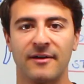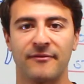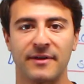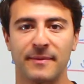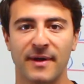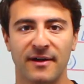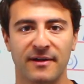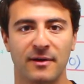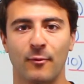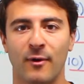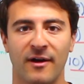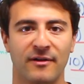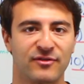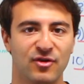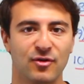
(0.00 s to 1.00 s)
Female can
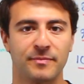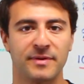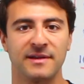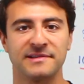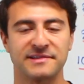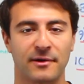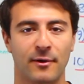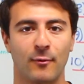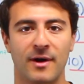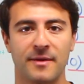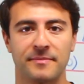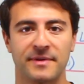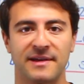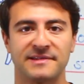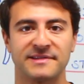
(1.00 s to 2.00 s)
wear a two-piece or a
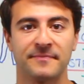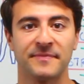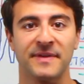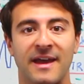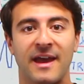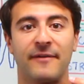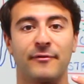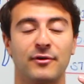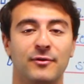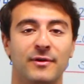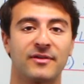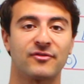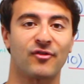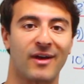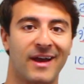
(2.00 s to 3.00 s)
one-piece. If you're
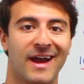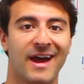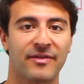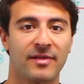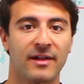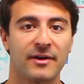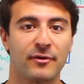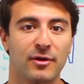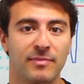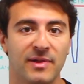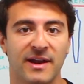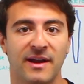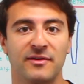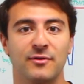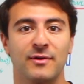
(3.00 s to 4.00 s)
doing triathlon or you
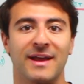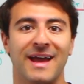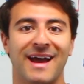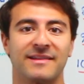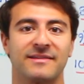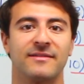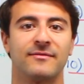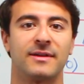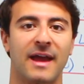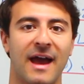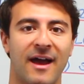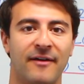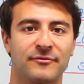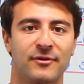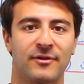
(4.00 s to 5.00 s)
plan on doing activity
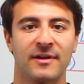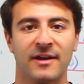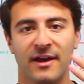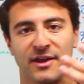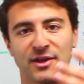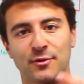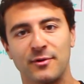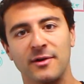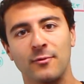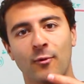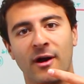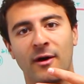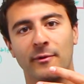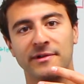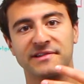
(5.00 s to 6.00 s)
after, you can
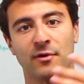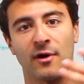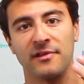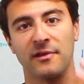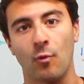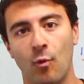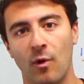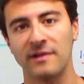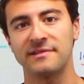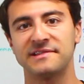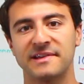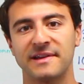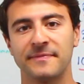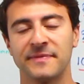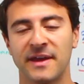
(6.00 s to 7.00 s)
wear what's called a
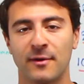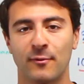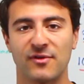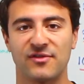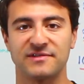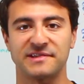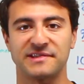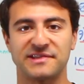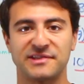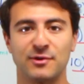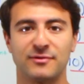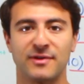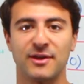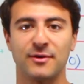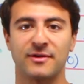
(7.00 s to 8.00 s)
onesie, which is a
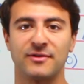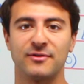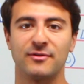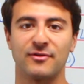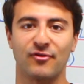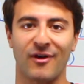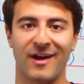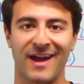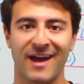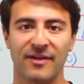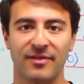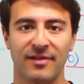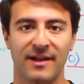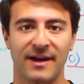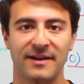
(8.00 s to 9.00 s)
suit that you can do the
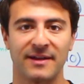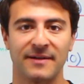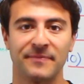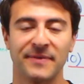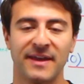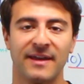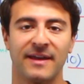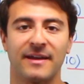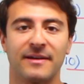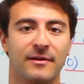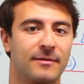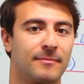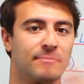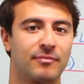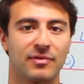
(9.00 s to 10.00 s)
triathlon in
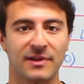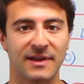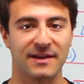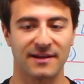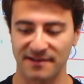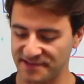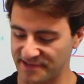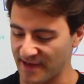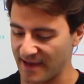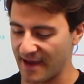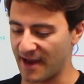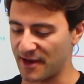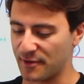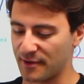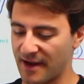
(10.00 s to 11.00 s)
completeness,
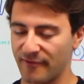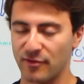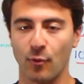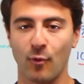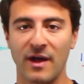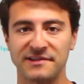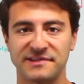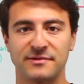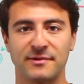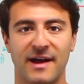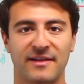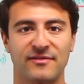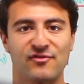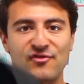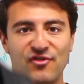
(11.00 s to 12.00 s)
and you can have the wetsuit
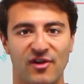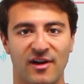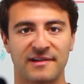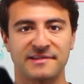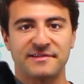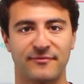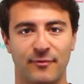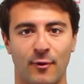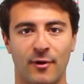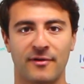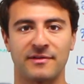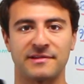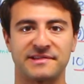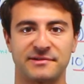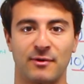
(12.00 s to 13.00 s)
on just for
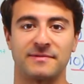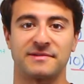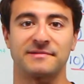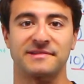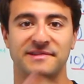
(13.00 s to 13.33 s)
the swim. So